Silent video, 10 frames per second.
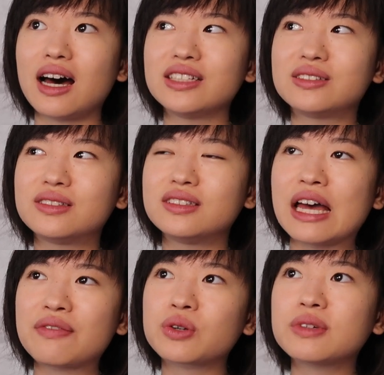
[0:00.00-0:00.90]
I
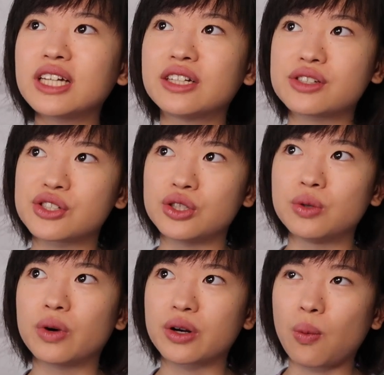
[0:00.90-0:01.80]
never really
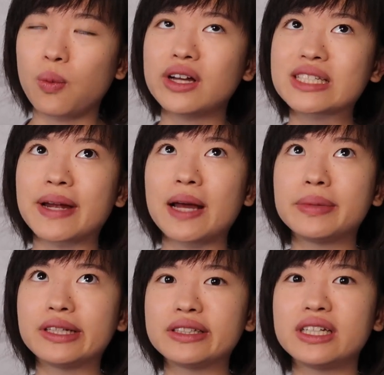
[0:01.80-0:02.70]
understood what it was, but I
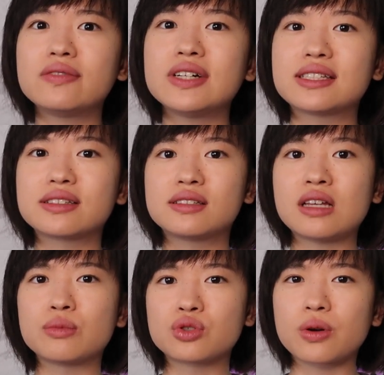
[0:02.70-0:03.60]
believe it's
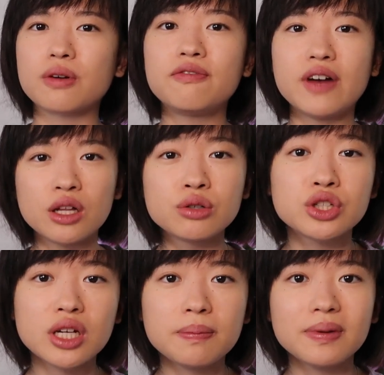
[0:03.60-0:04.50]
some sort of
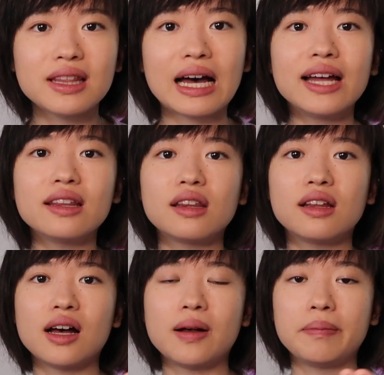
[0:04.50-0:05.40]
fellowship that
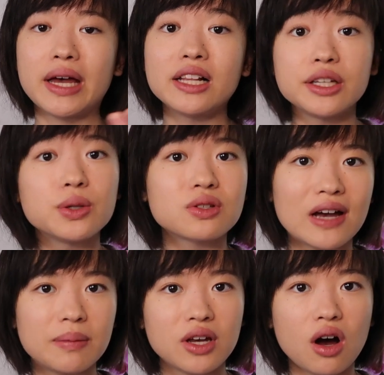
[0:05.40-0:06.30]
Elio's
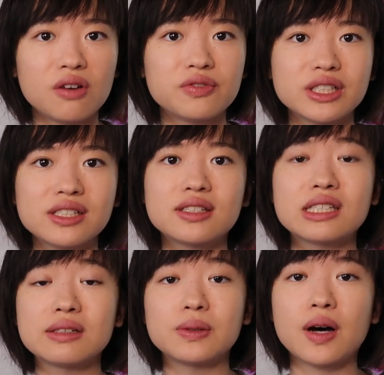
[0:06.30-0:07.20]
family offers
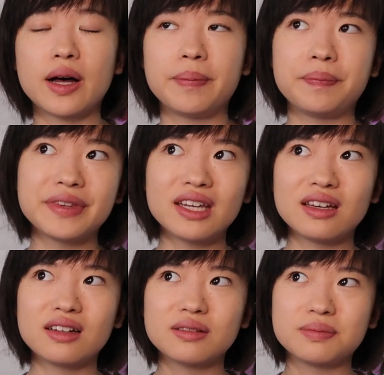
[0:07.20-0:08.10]
to
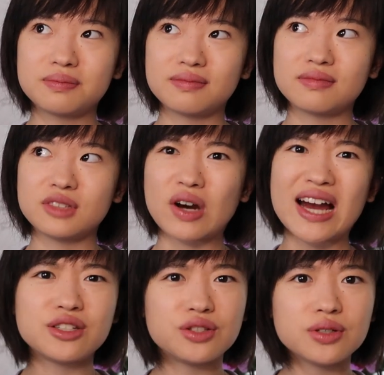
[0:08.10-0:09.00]

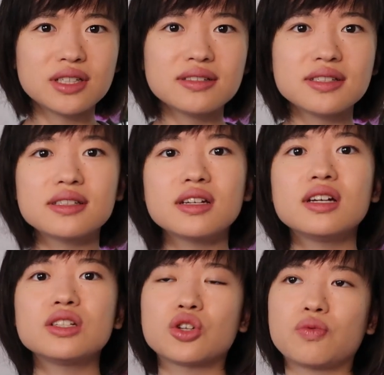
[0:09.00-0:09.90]
grad students
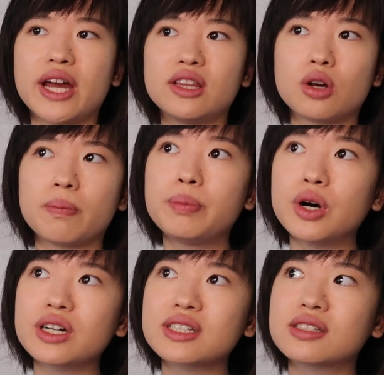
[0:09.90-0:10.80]
to write their
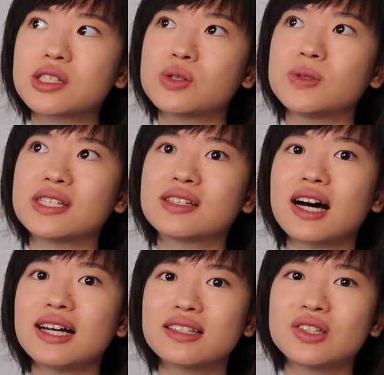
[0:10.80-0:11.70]
books, to
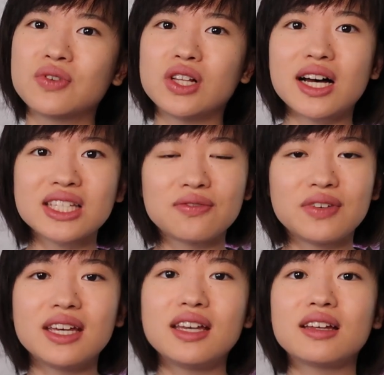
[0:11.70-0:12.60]
discuss
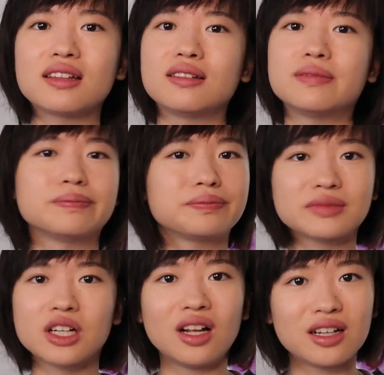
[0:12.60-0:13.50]
philosophy and
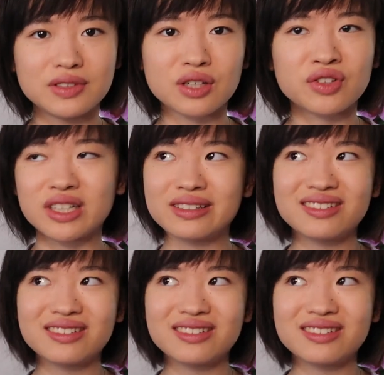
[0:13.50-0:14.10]
a lot of different